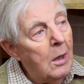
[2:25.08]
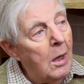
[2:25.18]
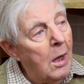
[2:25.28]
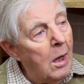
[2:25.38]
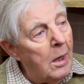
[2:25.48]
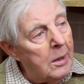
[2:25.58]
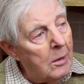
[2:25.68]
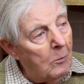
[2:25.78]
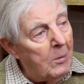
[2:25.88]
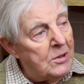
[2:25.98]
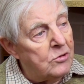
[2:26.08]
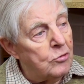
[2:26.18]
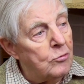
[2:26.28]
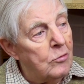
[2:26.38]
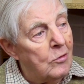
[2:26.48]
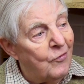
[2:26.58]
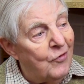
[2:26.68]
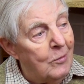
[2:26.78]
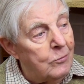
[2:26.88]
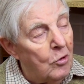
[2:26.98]
I went to a
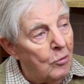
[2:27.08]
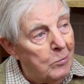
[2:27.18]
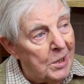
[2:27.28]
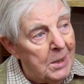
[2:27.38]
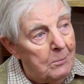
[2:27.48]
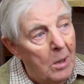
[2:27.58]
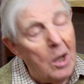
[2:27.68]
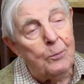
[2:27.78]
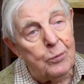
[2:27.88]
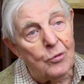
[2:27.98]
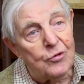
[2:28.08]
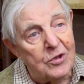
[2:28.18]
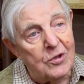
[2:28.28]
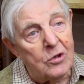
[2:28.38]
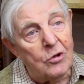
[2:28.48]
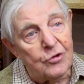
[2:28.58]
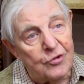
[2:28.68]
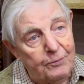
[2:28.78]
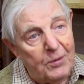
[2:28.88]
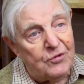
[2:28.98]
firm called William Marple's in the course
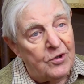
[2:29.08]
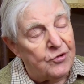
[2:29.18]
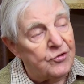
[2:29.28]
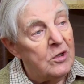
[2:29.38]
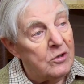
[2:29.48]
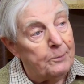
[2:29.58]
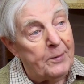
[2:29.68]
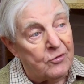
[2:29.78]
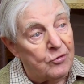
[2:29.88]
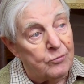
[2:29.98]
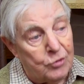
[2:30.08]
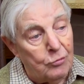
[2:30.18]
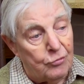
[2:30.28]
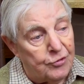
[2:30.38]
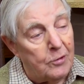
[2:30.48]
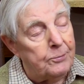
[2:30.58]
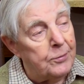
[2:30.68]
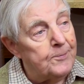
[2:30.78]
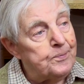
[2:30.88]
of business to pick some tools up,